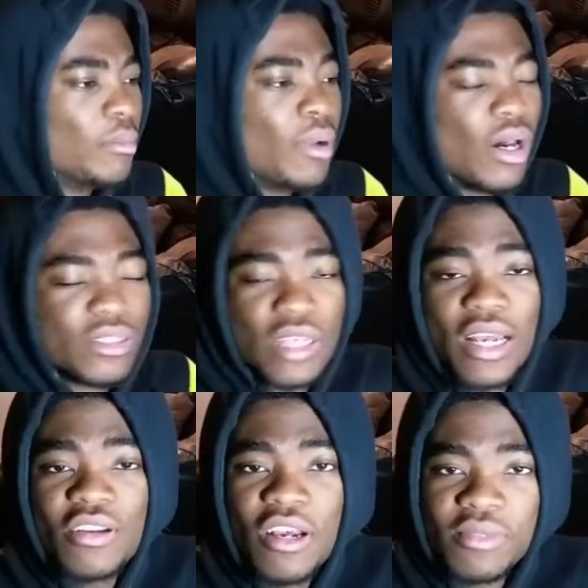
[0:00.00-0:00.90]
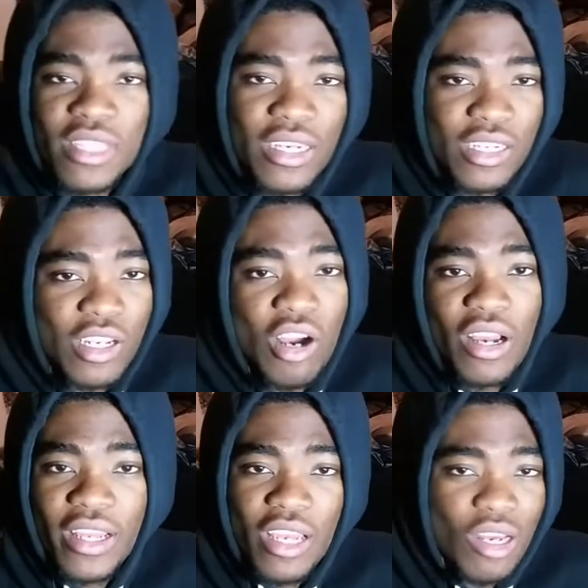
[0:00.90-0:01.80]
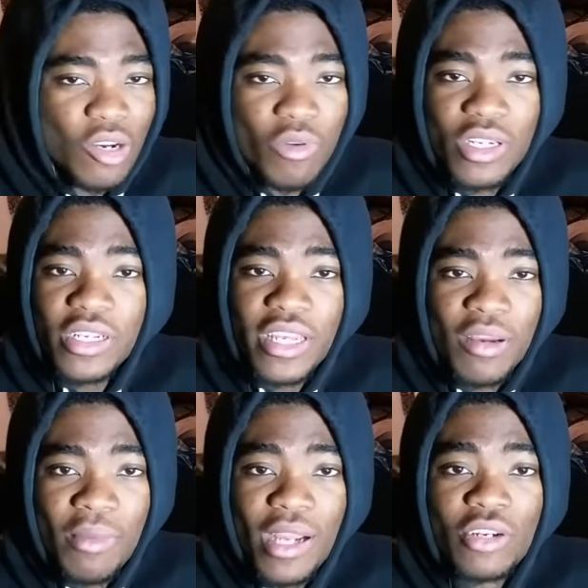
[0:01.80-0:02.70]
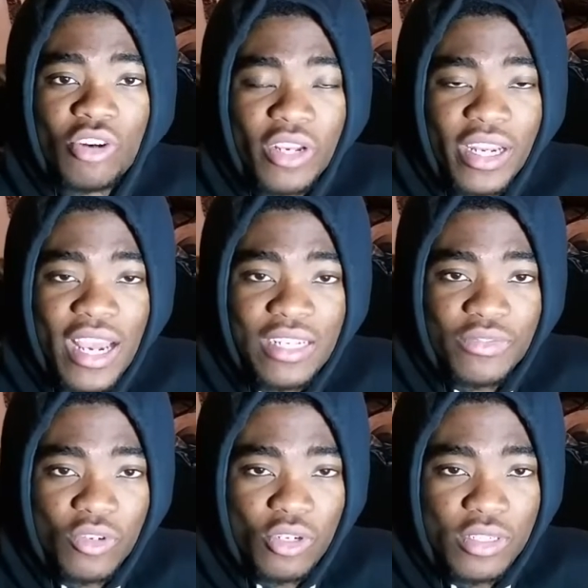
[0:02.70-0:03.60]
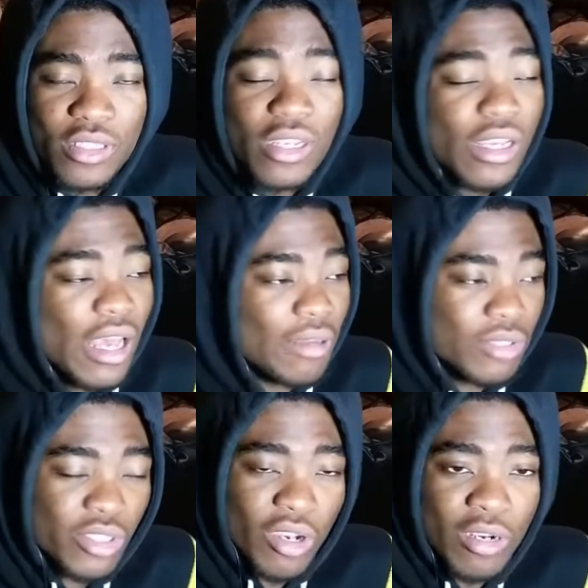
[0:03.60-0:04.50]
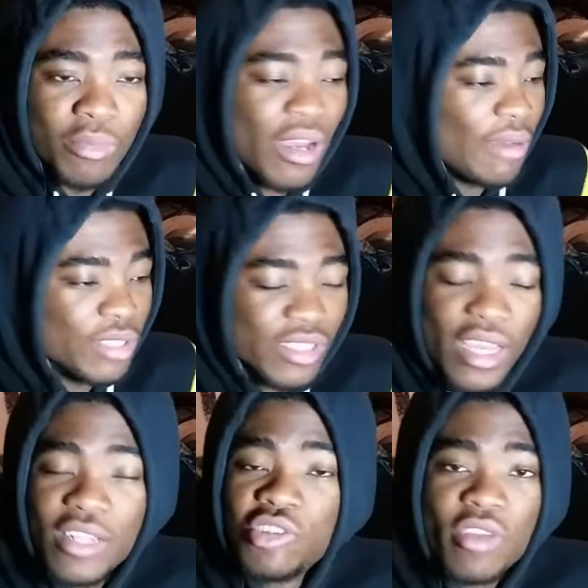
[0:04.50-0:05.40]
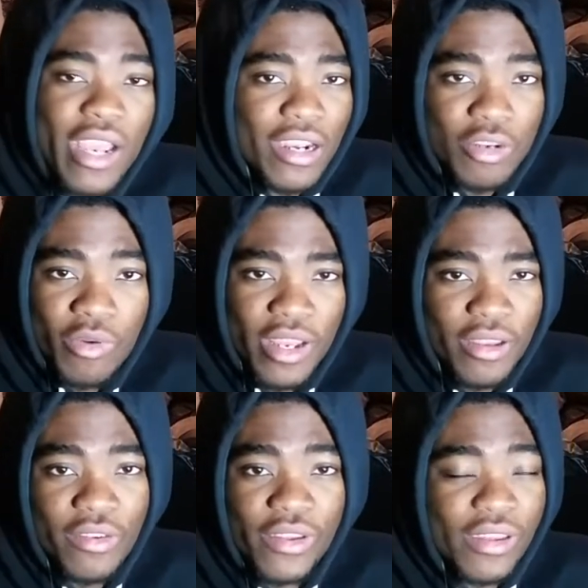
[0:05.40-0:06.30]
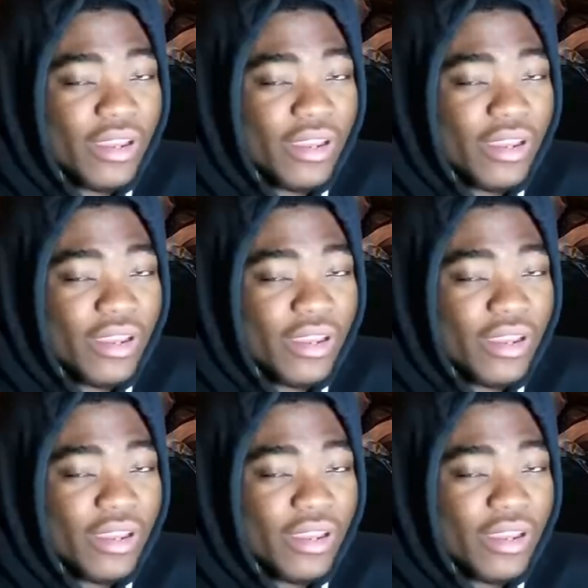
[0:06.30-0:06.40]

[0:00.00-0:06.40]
Pause. I know I'm singing along and y'all don't want to hear my crooked ass voice. I'm sorry, but I'm just getting too carried away.